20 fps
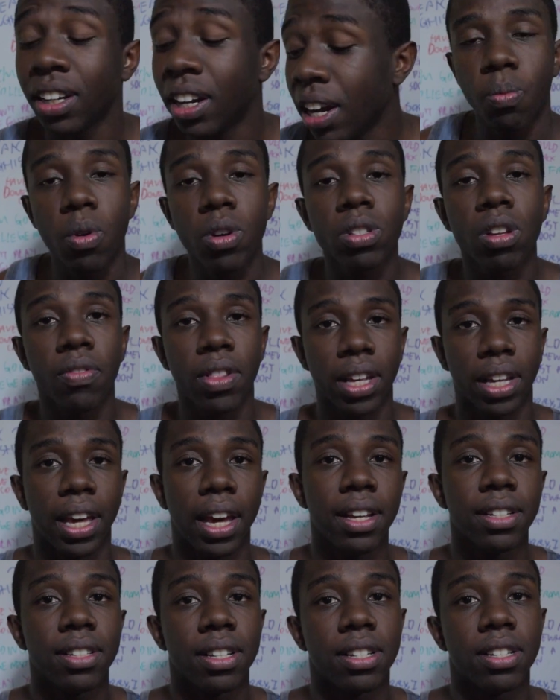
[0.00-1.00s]
Most of the
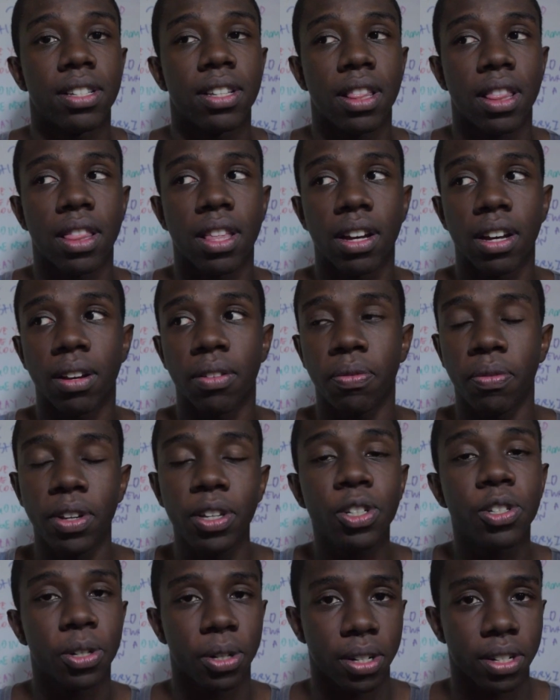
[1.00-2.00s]
cases, the
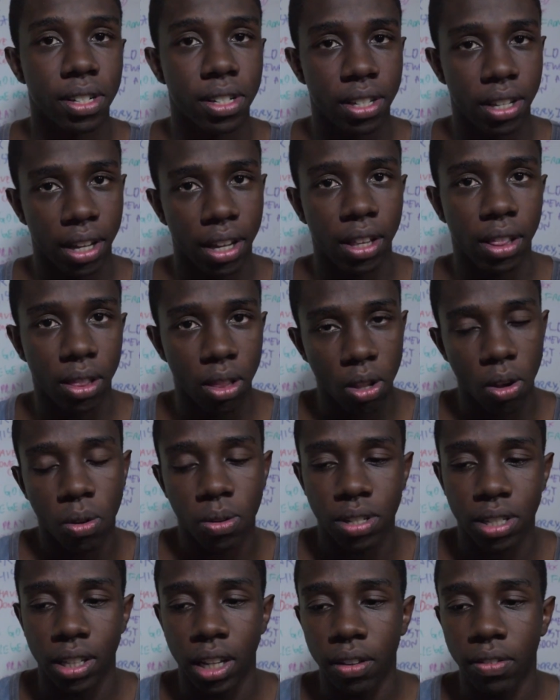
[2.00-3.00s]
features in
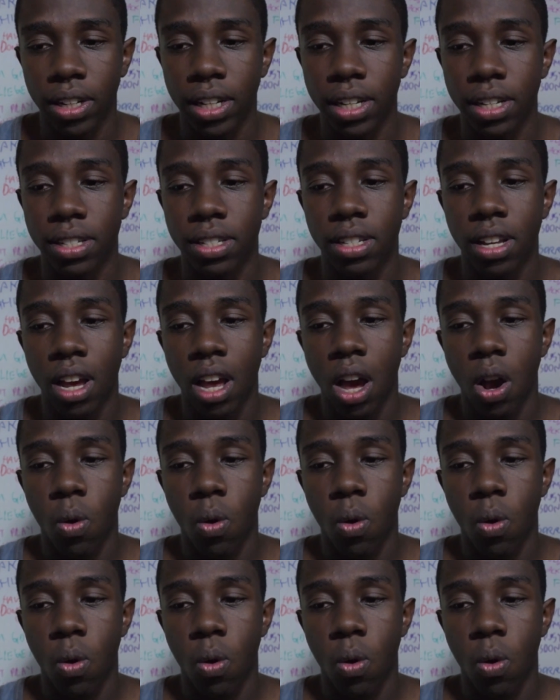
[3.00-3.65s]
those DVDs